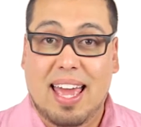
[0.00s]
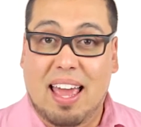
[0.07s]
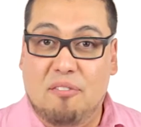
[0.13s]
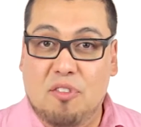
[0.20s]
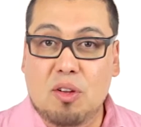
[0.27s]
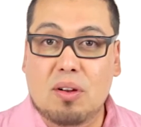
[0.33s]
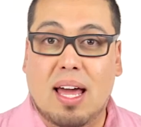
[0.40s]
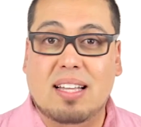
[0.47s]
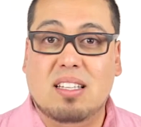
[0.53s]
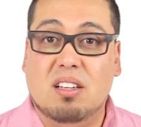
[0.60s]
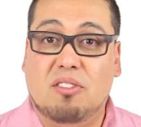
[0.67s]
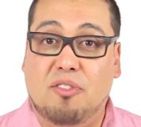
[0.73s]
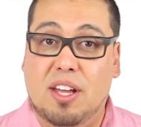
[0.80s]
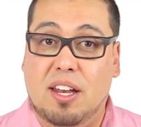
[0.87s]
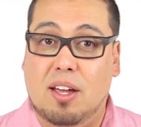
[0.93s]
If you like
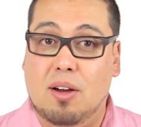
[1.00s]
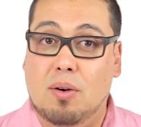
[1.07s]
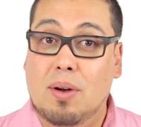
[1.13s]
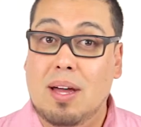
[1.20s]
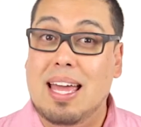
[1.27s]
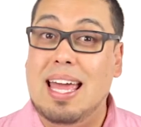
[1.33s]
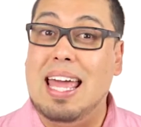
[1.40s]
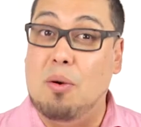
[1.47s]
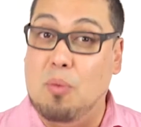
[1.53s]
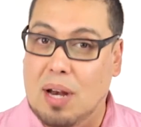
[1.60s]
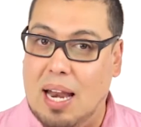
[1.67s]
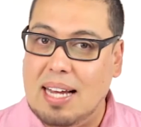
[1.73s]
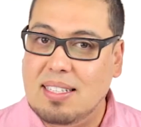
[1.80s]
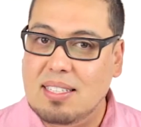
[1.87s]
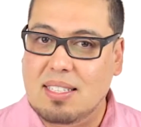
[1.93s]
this video and would
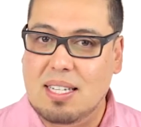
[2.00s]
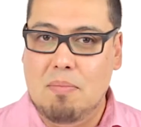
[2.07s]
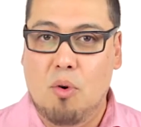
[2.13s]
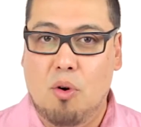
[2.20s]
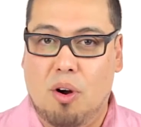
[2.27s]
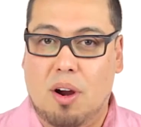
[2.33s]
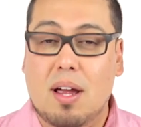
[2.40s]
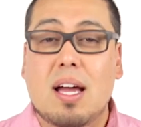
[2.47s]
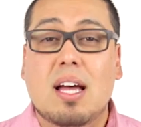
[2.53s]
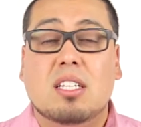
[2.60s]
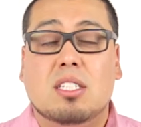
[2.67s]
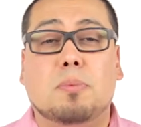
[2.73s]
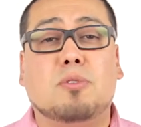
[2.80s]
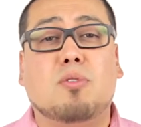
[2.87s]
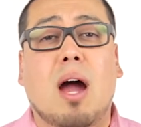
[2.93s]
like to see more,
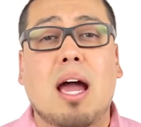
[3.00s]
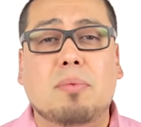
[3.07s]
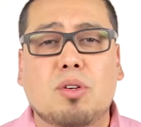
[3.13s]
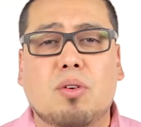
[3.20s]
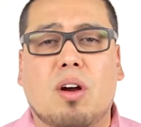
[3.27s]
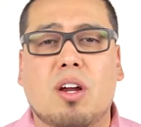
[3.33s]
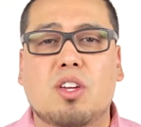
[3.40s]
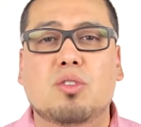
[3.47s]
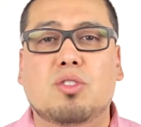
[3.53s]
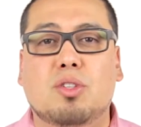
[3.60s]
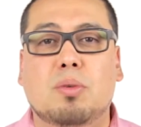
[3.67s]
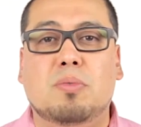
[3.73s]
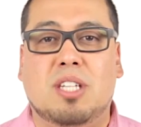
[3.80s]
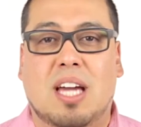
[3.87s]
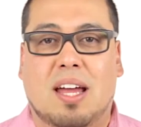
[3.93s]
subscribe to our
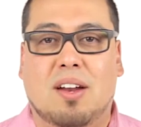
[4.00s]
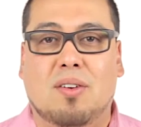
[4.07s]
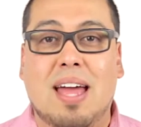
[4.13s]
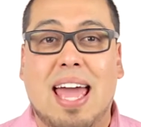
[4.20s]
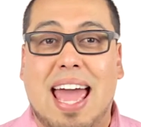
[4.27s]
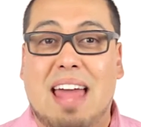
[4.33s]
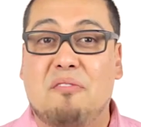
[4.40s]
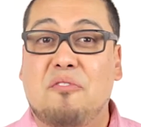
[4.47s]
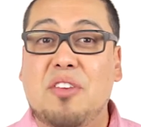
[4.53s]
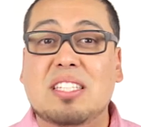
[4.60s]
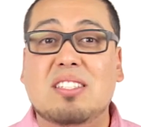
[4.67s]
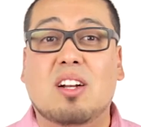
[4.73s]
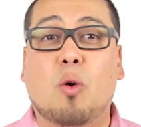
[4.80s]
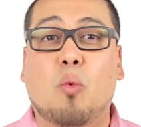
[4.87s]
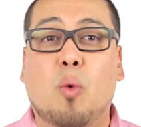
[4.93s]
YouTube channel and visit our